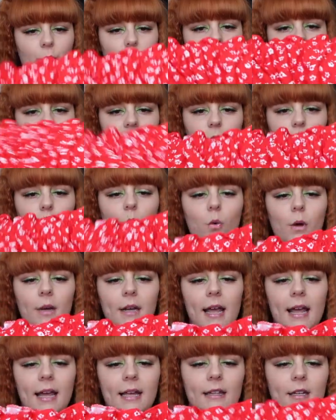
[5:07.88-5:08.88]
can wear it as a halter
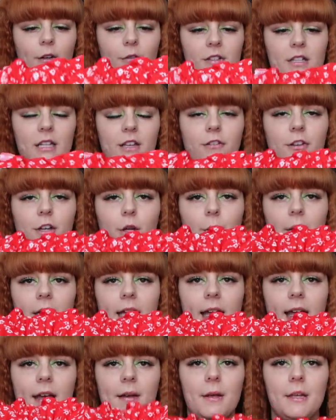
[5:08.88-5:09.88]
neck, and then obviously if you don't want to
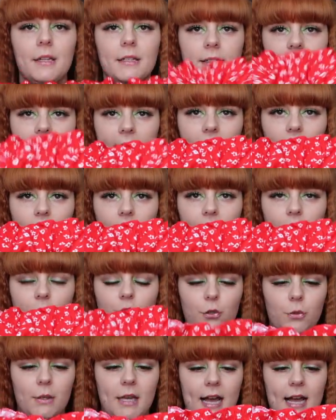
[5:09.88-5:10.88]
get tan
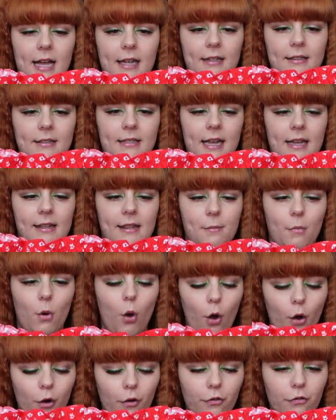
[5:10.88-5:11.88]
lines you can take them
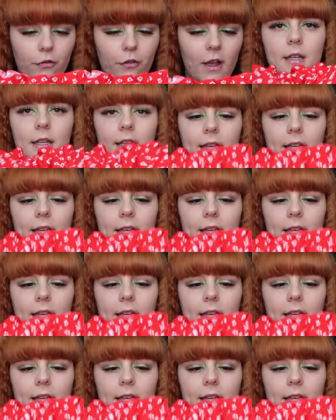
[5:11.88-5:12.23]
off.